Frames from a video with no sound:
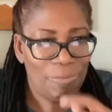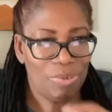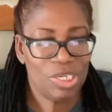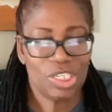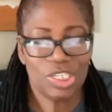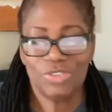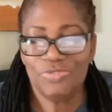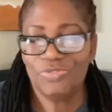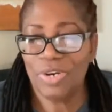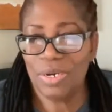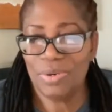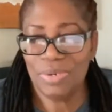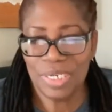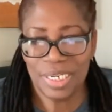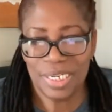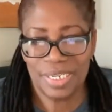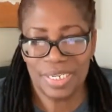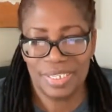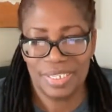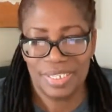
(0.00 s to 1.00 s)
Push
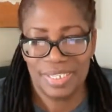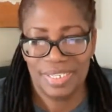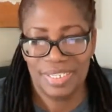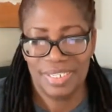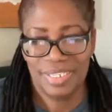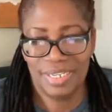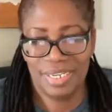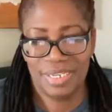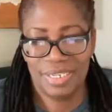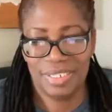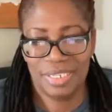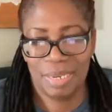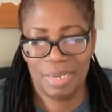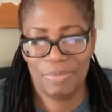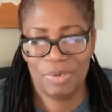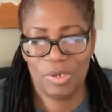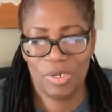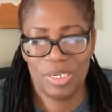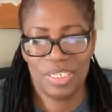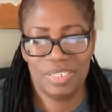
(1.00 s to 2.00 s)
forward. You
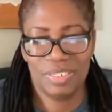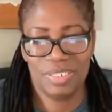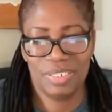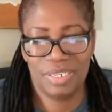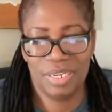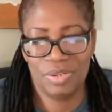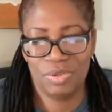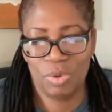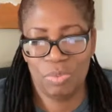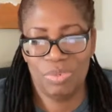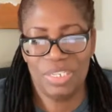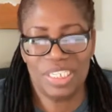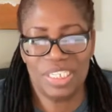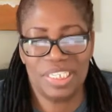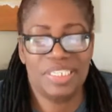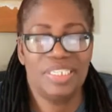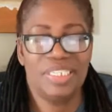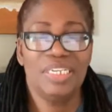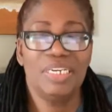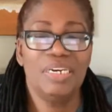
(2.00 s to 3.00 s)
understand? Because, you know, we
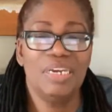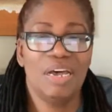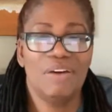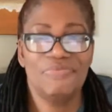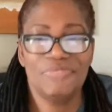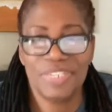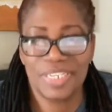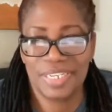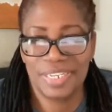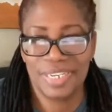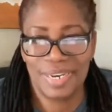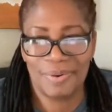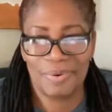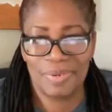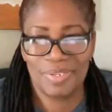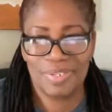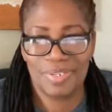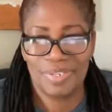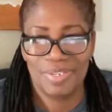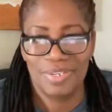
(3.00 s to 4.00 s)
still love to
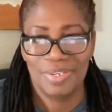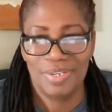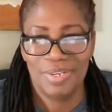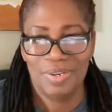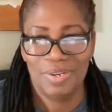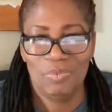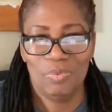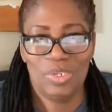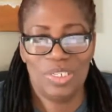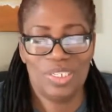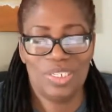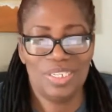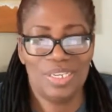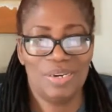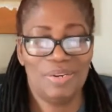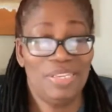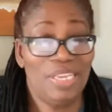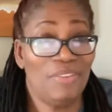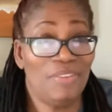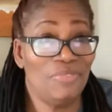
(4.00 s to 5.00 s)
hear it. We
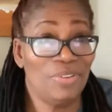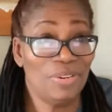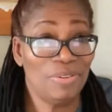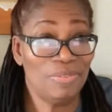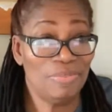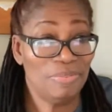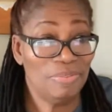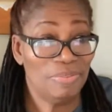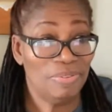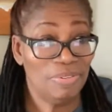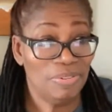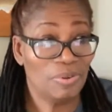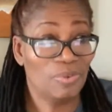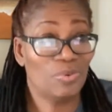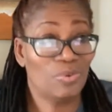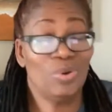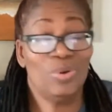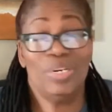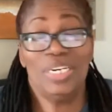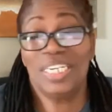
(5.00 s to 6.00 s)
still, even
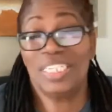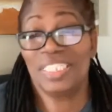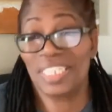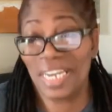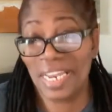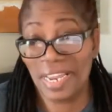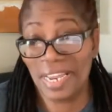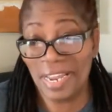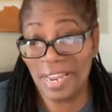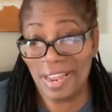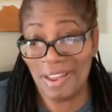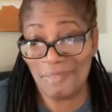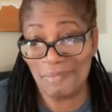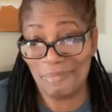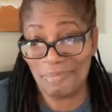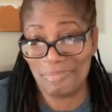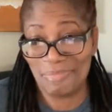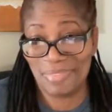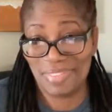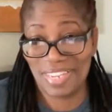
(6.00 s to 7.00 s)
grown as I
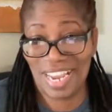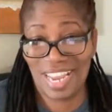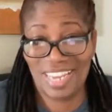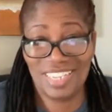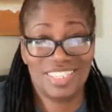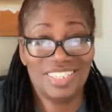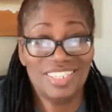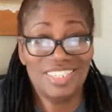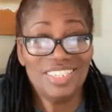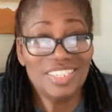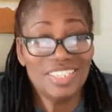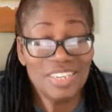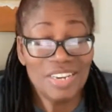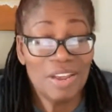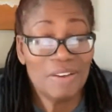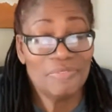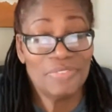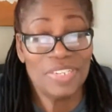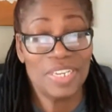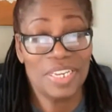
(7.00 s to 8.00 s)
am, I still
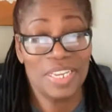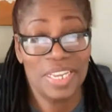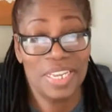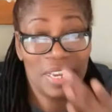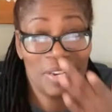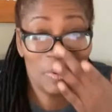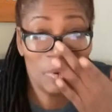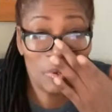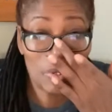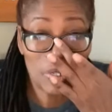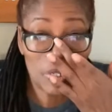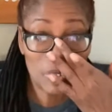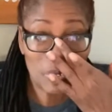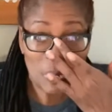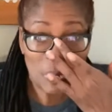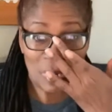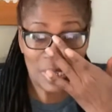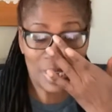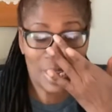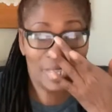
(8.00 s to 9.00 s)
love to hear those
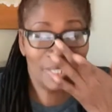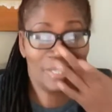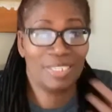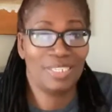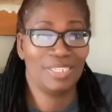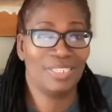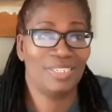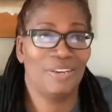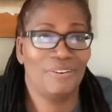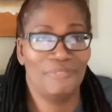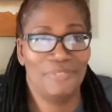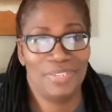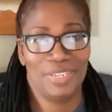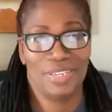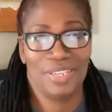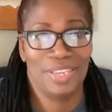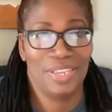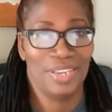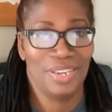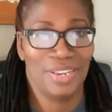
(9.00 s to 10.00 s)
stories. I still love to
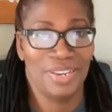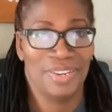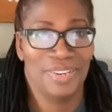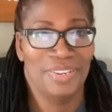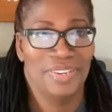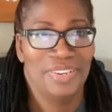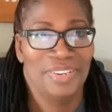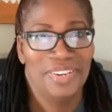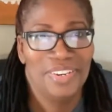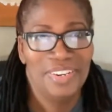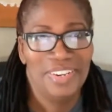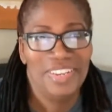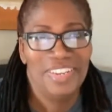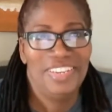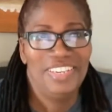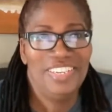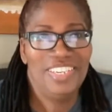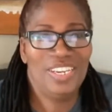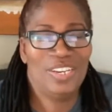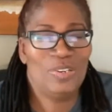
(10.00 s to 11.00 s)
hear,
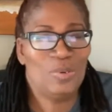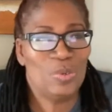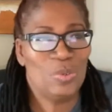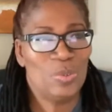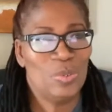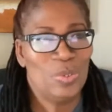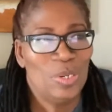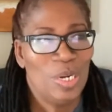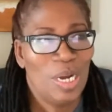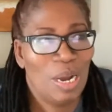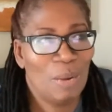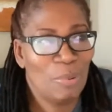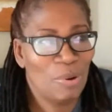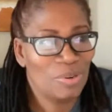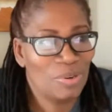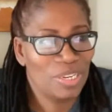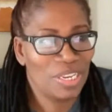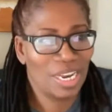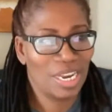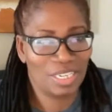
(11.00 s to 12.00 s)
you know,
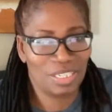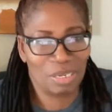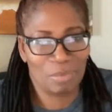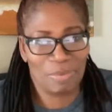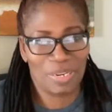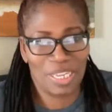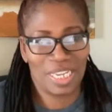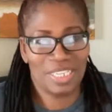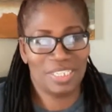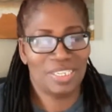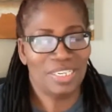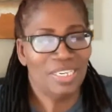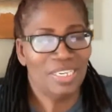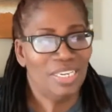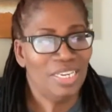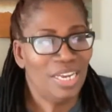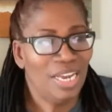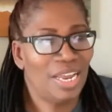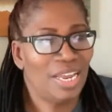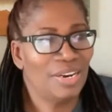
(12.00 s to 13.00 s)
about Elijah Bless.
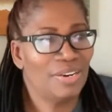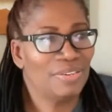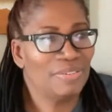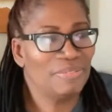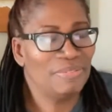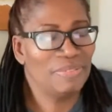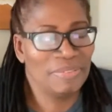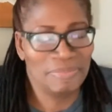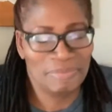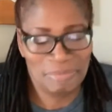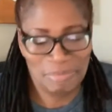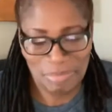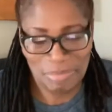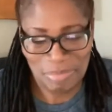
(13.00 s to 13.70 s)
And